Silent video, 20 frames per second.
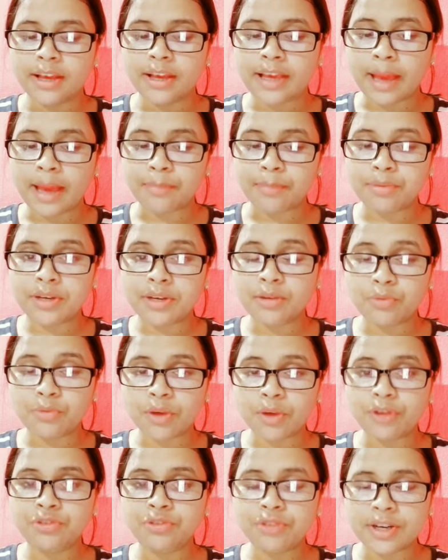Capitalism,
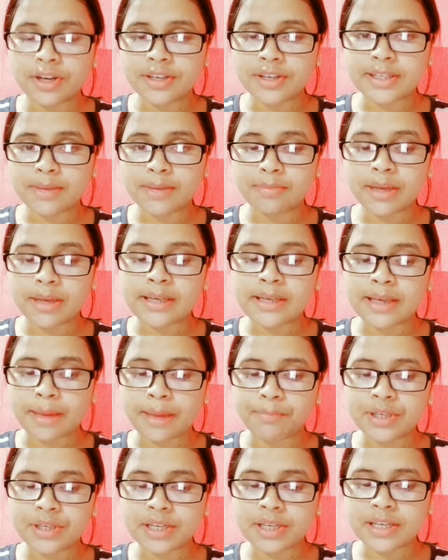what do you understand by
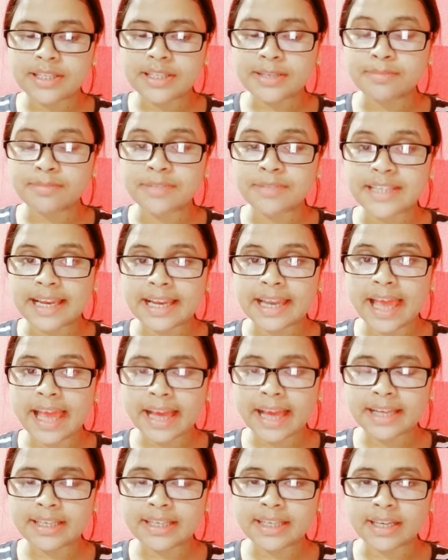capitalism?
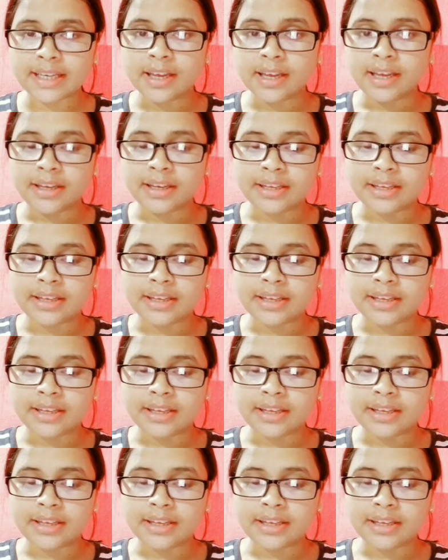Dialectic.